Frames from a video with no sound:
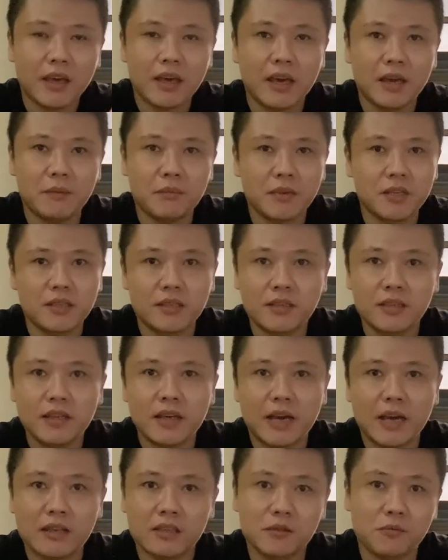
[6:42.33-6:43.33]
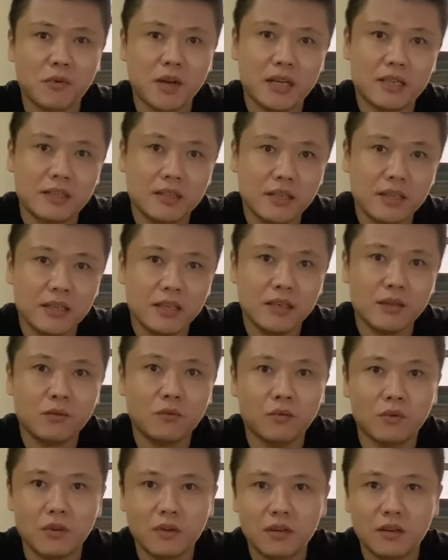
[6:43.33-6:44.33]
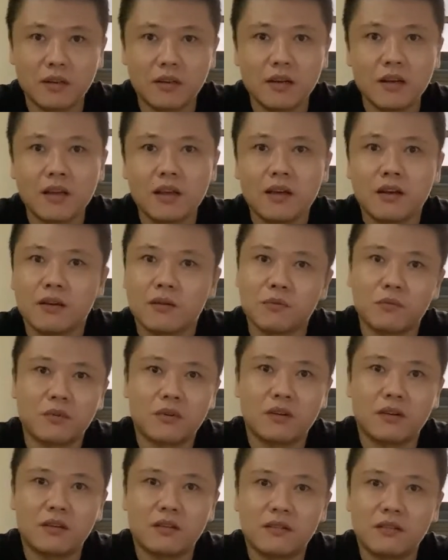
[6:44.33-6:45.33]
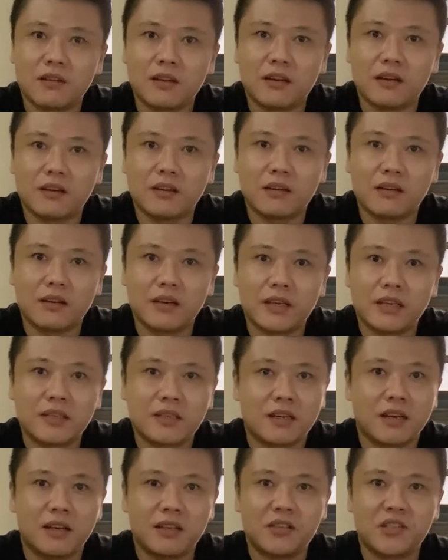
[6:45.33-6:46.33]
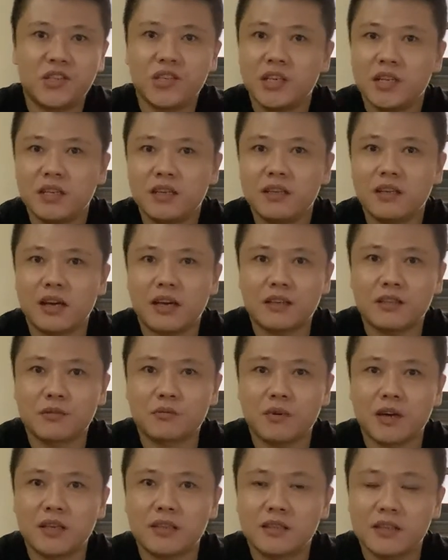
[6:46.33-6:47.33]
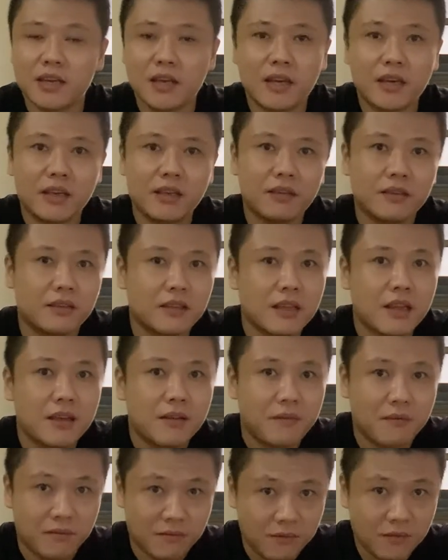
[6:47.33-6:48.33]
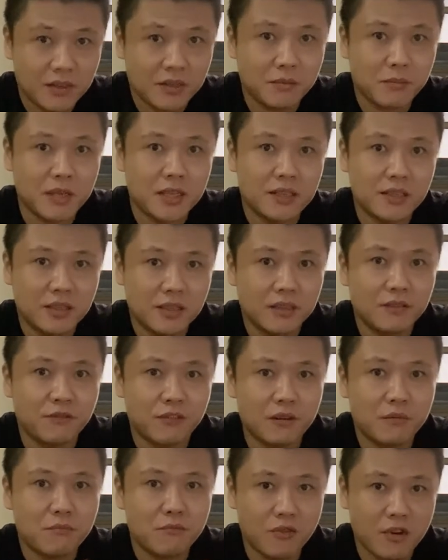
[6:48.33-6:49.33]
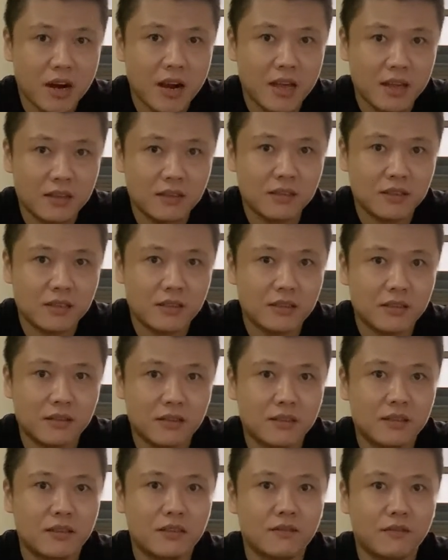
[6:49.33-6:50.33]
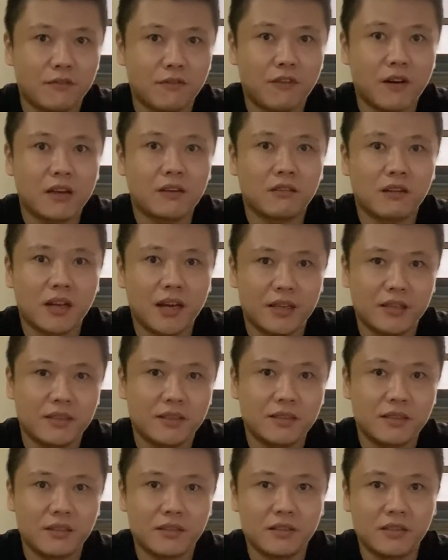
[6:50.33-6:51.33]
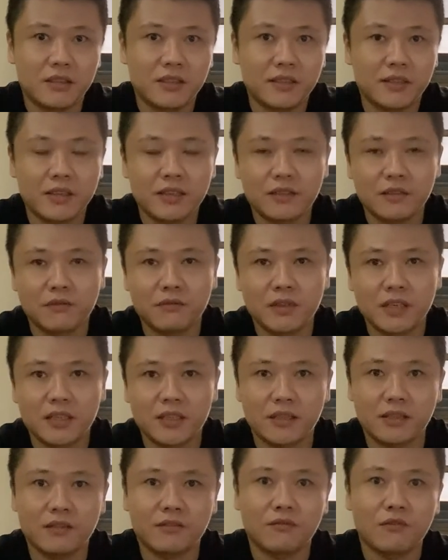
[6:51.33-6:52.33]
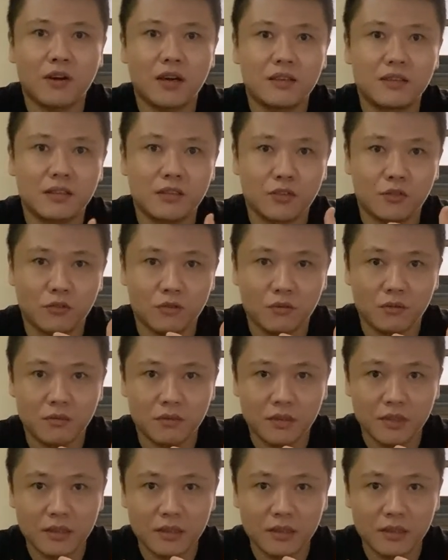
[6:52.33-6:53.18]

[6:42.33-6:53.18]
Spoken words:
XYZ or HIG XYZ, which means different brands. They're finalizing their decision which one they should